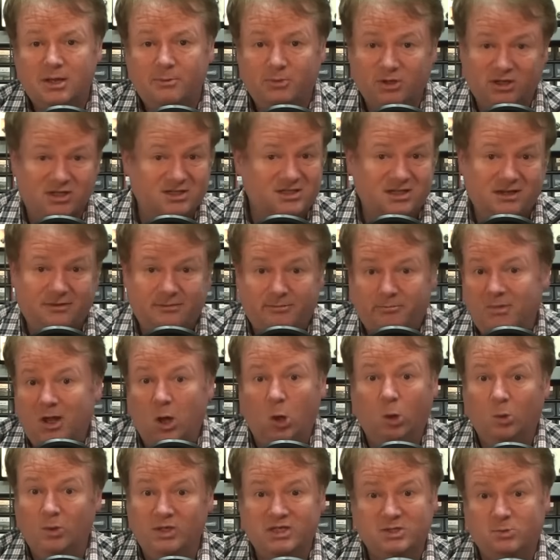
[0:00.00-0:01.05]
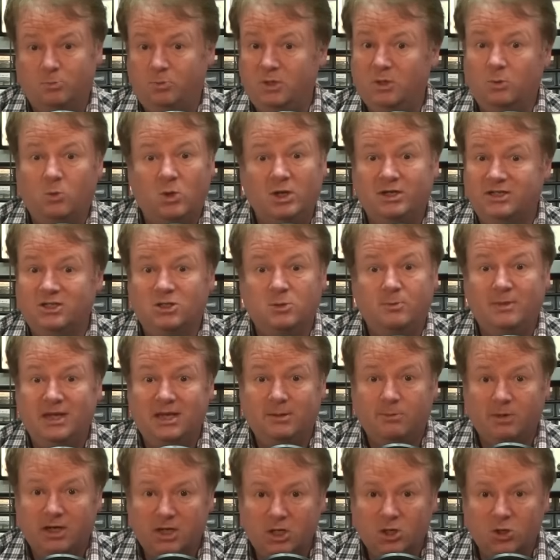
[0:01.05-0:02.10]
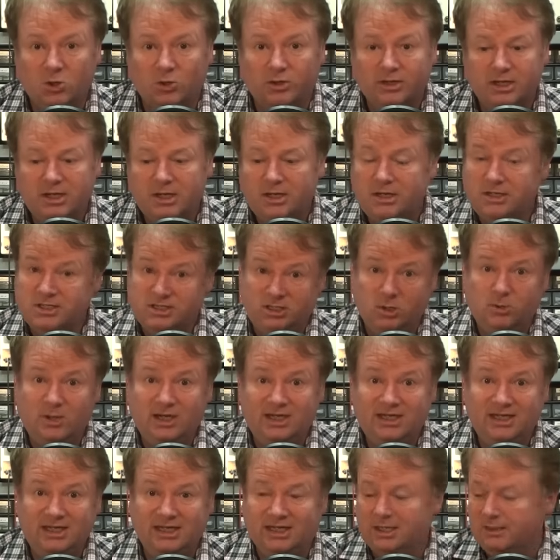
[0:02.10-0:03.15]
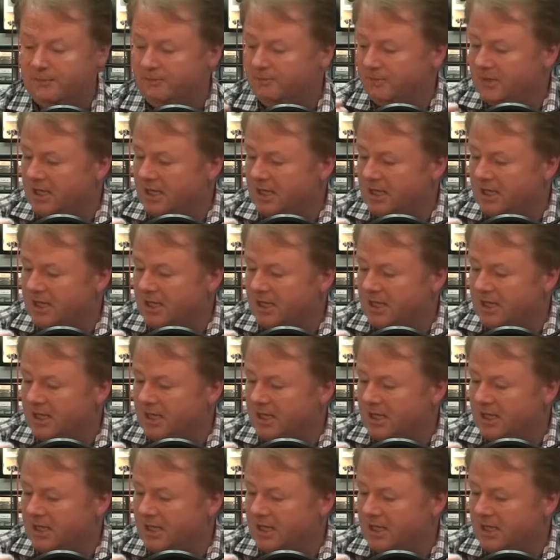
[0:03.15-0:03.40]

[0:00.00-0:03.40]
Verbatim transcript: because I've always been wanting to make my own. So I did.